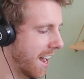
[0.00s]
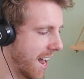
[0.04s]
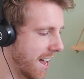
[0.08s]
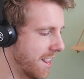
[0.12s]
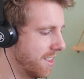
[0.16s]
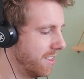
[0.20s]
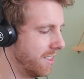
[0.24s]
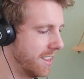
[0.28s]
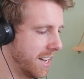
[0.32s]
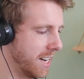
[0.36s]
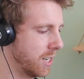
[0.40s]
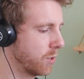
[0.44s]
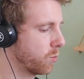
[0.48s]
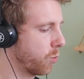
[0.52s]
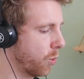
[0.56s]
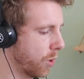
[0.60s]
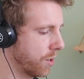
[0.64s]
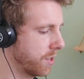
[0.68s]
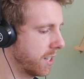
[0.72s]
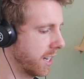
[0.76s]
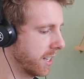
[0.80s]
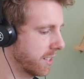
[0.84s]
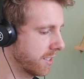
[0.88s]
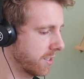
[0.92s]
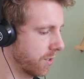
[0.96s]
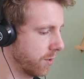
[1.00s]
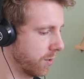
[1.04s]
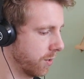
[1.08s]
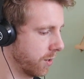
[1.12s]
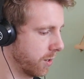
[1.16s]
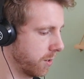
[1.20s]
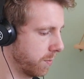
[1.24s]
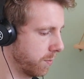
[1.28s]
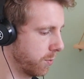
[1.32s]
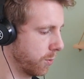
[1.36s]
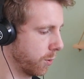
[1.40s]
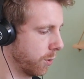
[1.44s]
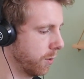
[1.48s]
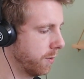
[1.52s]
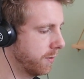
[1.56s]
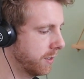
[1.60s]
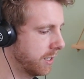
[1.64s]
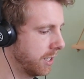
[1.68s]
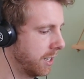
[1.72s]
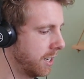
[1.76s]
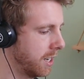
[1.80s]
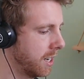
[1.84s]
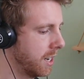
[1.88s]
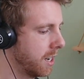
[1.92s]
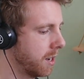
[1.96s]
And these were things that were
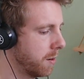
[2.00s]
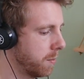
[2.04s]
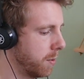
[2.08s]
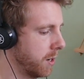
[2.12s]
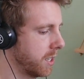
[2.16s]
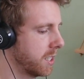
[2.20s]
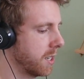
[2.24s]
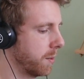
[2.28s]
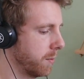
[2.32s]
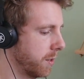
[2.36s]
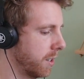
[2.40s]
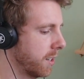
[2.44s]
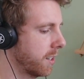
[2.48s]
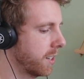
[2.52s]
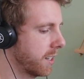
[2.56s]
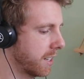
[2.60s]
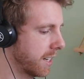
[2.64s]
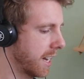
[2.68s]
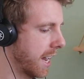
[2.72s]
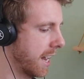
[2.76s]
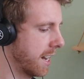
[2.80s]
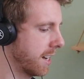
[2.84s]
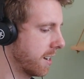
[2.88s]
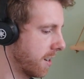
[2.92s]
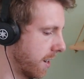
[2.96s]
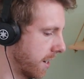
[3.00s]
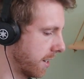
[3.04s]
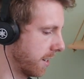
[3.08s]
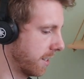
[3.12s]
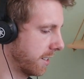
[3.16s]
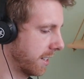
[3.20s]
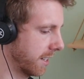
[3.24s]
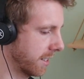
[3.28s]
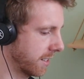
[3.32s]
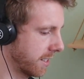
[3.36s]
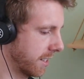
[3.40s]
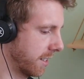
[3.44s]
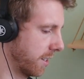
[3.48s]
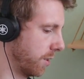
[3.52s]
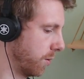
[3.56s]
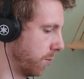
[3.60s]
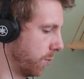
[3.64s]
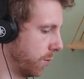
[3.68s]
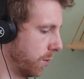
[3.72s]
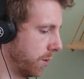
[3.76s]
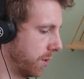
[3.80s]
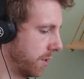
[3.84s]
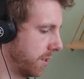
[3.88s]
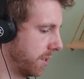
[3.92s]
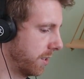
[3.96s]
improved. But some of the key kind of things that you
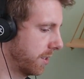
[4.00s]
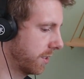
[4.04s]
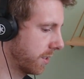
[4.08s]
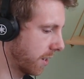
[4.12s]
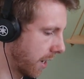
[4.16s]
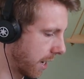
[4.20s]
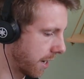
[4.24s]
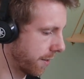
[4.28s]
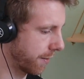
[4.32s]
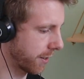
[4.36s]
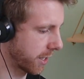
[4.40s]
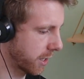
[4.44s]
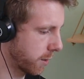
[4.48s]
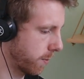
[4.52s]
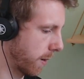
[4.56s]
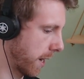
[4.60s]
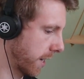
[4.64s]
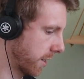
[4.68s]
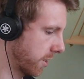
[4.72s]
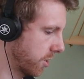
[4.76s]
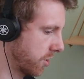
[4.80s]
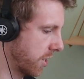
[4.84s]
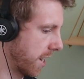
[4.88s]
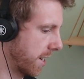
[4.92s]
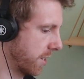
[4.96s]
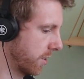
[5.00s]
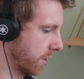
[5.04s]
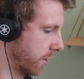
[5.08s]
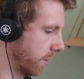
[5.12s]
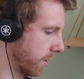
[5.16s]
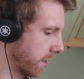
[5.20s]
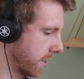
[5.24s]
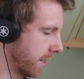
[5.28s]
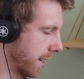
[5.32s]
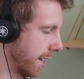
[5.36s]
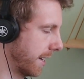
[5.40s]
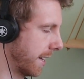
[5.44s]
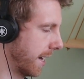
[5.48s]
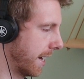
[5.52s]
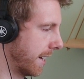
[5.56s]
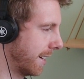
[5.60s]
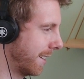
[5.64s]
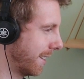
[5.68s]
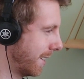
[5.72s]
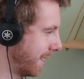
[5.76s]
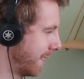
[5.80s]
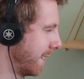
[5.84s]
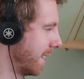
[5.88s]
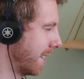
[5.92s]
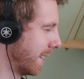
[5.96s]
would kind of expect to change alongside
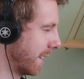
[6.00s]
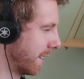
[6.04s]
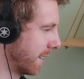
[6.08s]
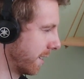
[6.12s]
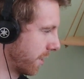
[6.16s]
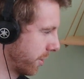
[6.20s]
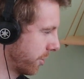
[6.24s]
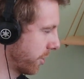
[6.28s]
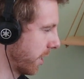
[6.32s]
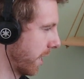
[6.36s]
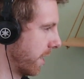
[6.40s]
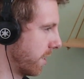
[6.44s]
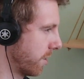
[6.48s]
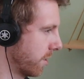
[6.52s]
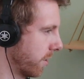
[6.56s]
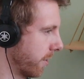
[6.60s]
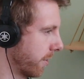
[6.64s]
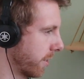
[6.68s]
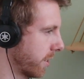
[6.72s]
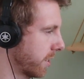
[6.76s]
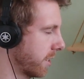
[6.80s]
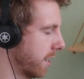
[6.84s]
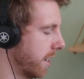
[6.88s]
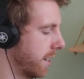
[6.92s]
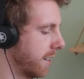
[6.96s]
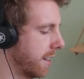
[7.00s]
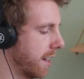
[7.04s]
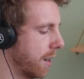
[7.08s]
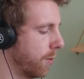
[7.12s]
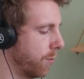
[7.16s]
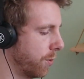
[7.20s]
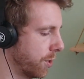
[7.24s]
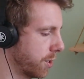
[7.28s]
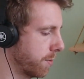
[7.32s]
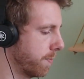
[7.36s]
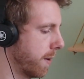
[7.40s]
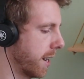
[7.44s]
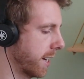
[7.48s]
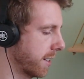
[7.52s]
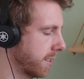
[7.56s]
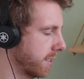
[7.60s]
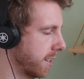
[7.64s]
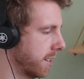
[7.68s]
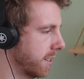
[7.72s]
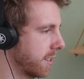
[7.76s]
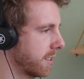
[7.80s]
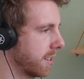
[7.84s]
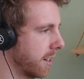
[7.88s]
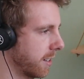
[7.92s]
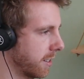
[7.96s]
that didn't change alongside that, which makes
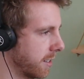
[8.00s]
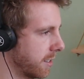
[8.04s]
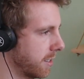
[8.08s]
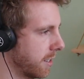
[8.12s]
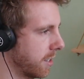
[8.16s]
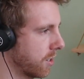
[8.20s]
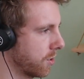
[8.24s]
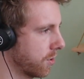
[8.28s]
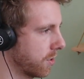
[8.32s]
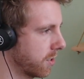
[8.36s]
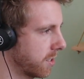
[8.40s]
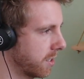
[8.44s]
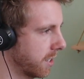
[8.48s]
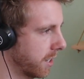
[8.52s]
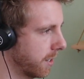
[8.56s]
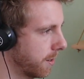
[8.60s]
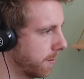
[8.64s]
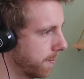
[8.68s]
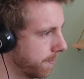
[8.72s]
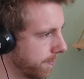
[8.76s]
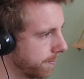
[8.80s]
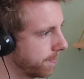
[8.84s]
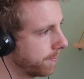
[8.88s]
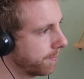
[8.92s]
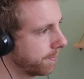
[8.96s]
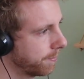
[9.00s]
these studies interesting.